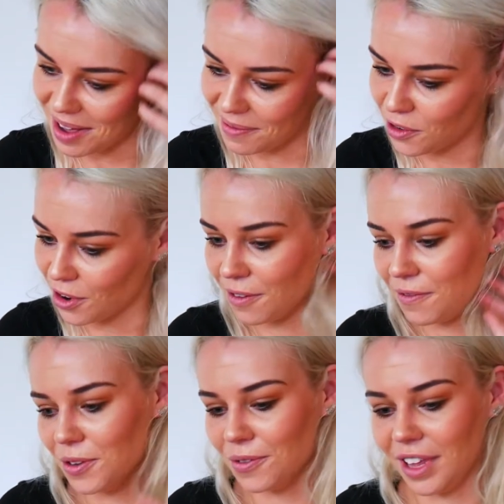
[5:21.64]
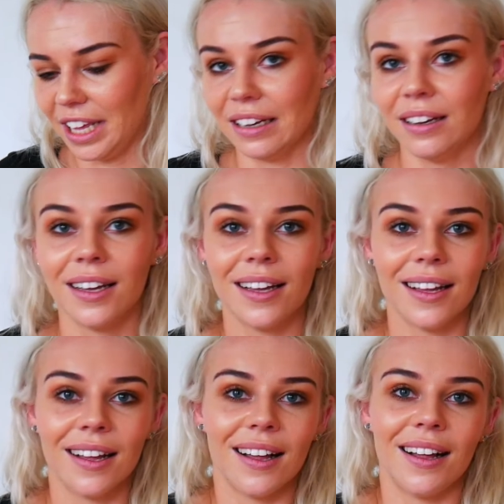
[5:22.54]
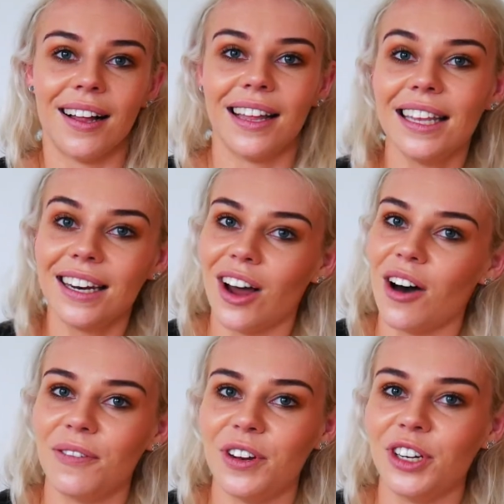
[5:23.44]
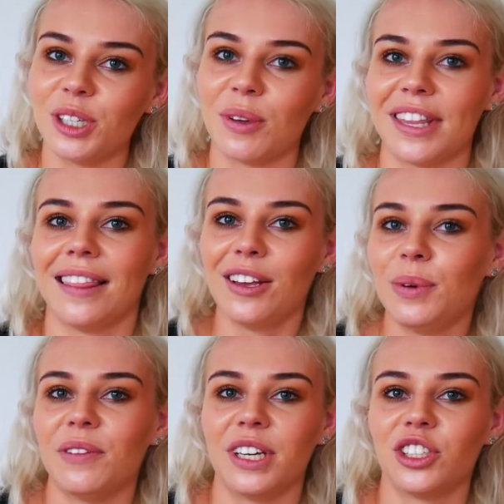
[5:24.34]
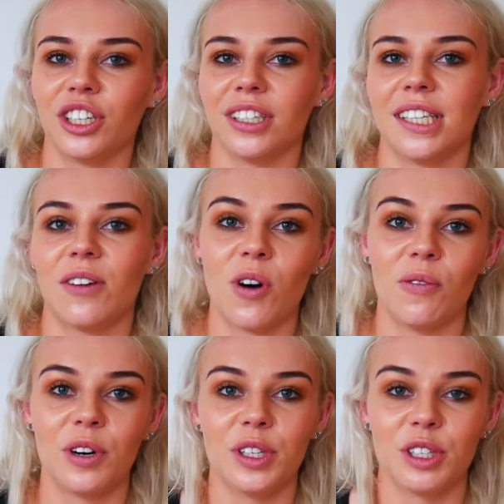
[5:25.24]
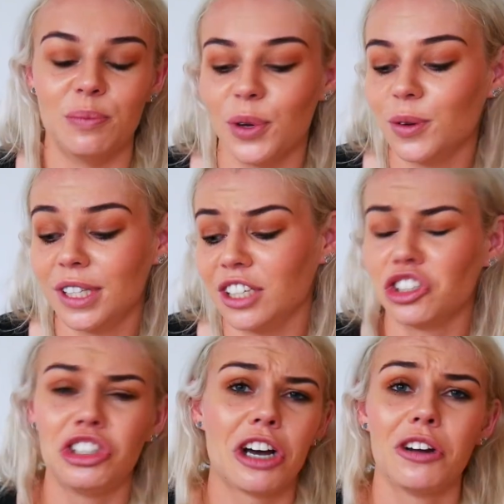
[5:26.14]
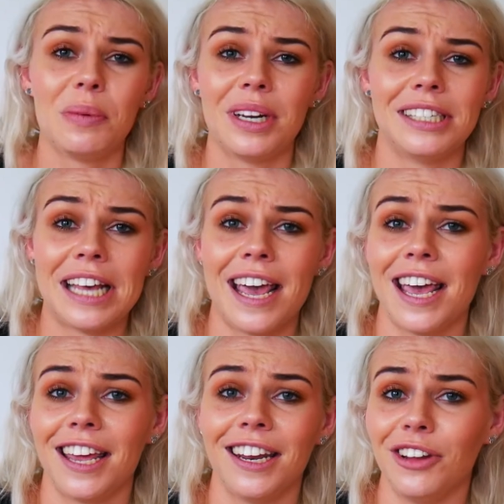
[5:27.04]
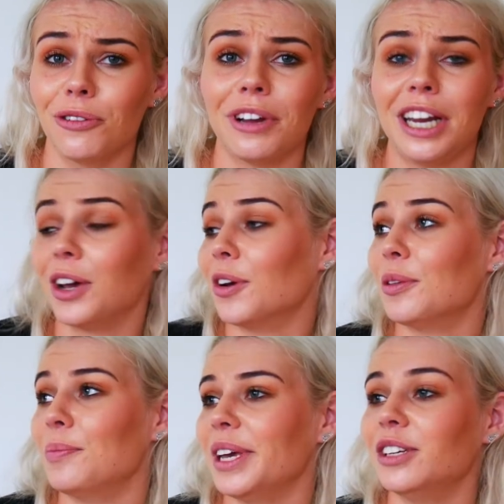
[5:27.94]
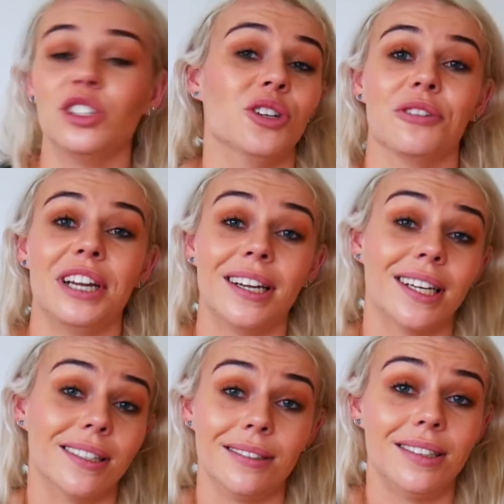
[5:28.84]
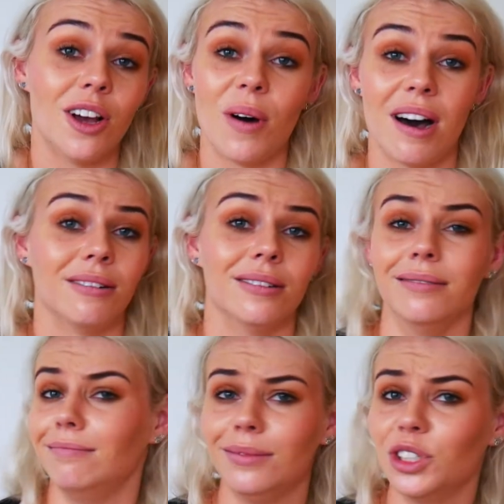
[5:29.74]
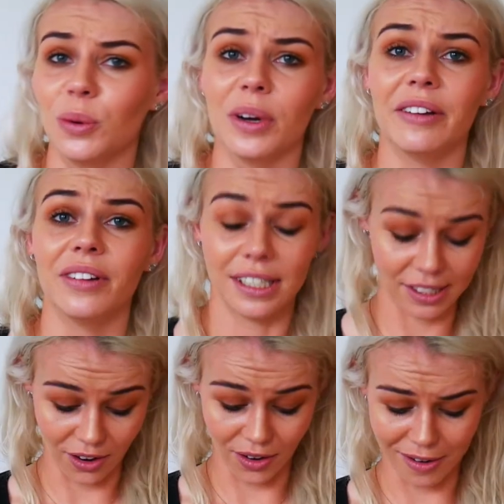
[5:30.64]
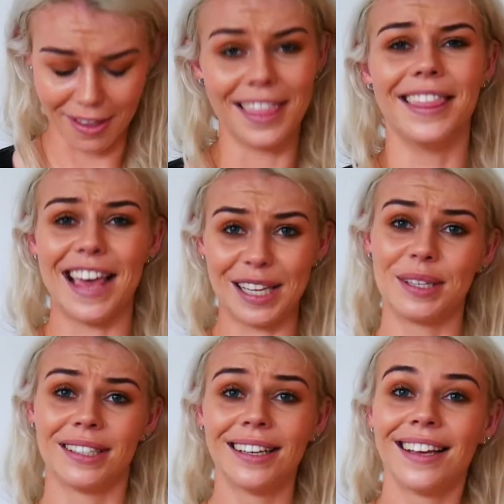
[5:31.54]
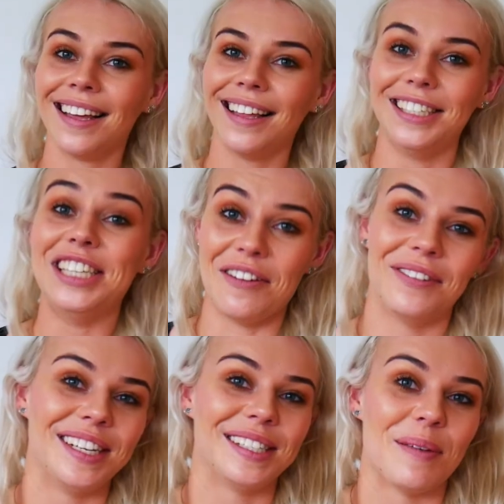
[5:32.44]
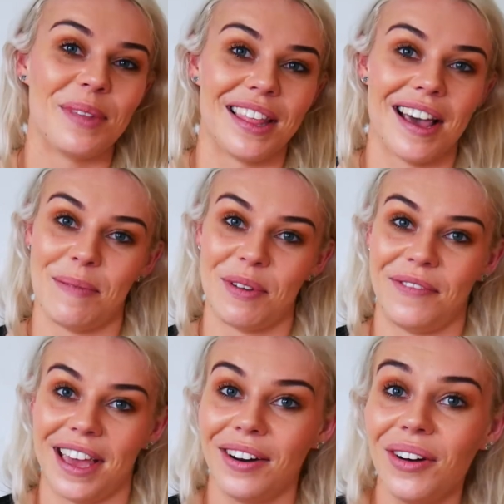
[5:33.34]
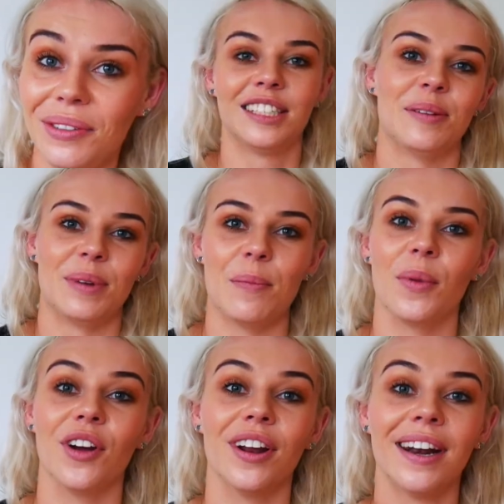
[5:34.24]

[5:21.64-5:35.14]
for if you're feeling a little off and you just want that little bit of extra self-confidence and boost, and just chuck on a bit of tan and you're ready to go to the beach and you're ready to go out and do whatever. So that's definitely something that I'm a fan of. Tip number